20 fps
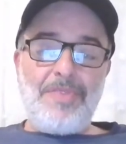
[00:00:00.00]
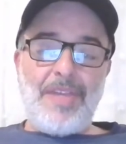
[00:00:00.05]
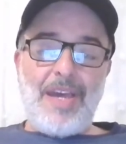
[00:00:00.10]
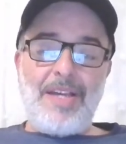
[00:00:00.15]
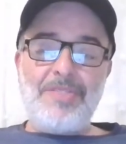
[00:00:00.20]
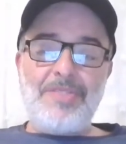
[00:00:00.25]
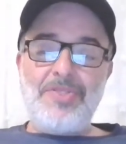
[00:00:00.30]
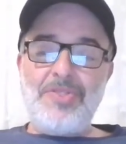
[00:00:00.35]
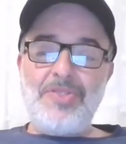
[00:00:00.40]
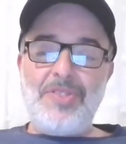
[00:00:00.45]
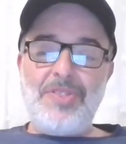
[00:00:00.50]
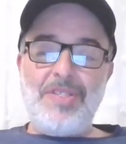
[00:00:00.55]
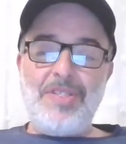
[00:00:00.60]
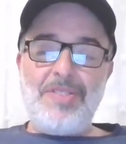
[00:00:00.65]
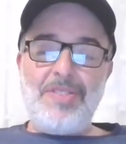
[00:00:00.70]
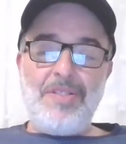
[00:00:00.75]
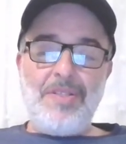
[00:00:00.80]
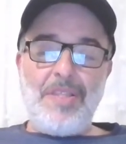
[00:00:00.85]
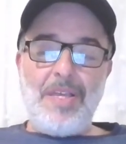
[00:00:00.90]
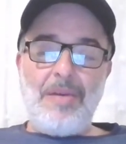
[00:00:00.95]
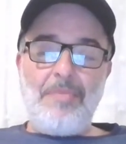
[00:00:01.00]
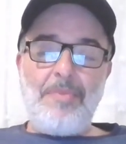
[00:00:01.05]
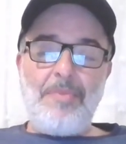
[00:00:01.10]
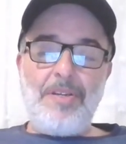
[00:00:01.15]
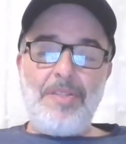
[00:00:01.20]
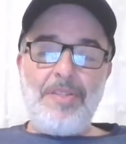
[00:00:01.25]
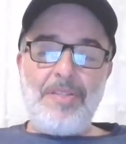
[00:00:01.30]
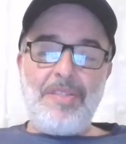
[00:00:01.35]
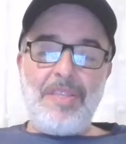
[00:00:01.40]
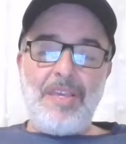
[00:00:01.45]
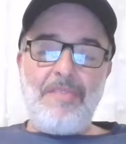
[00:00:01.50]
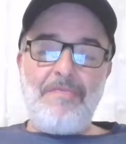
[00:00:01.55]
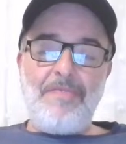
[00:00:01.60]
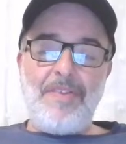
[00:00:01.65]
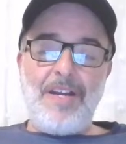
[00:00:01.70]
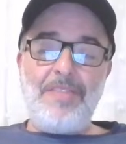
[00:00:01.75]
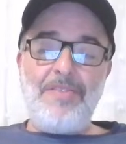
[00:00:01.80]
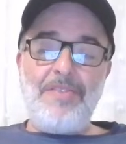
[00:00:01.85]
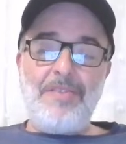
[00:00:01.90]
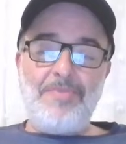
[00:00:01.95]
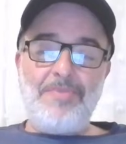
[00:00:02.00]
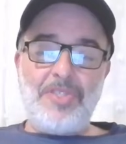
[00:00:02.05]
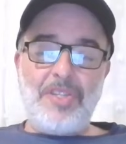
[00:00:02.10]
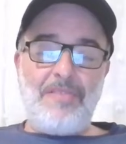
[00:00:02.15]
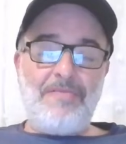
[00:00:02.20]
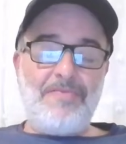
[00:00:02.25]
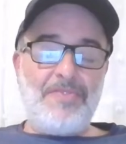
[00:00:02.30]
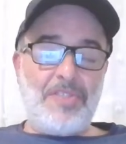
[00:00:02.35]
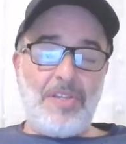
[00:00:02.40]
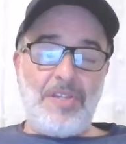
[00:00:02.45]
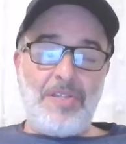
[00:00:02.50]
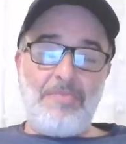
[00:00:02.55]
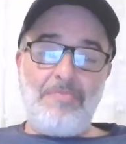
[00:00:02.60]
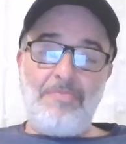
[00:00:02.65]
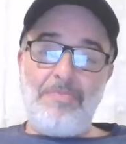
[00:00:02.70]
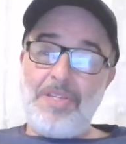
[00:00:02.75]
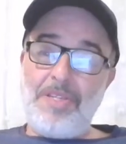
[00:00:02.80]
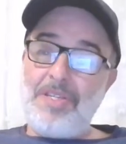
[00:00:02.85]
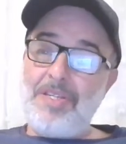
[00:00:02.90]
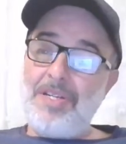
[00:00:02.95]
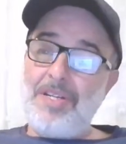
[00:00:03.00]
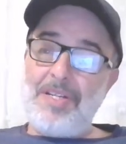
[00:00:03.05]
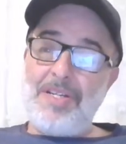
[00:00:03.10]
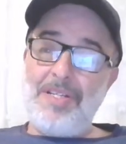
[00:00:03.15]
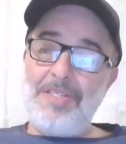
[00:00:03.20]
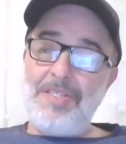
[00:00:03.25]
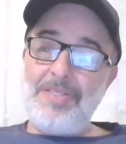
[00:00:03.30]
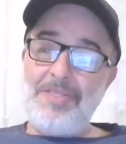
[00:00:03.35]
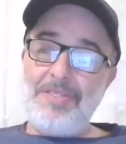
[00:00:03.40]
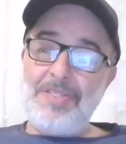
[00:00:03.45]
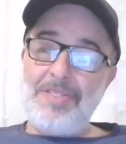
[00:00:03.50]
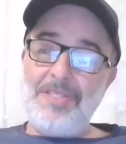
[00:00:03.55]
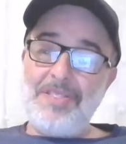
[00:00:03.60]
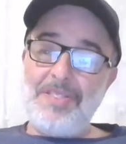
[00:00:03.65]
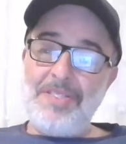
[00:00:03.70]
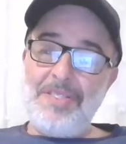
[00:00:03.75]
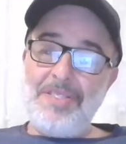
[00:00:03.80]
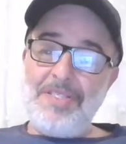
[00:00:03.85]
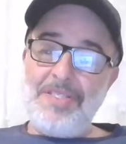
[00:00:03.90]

that's the dilemma that they find themselves in, because,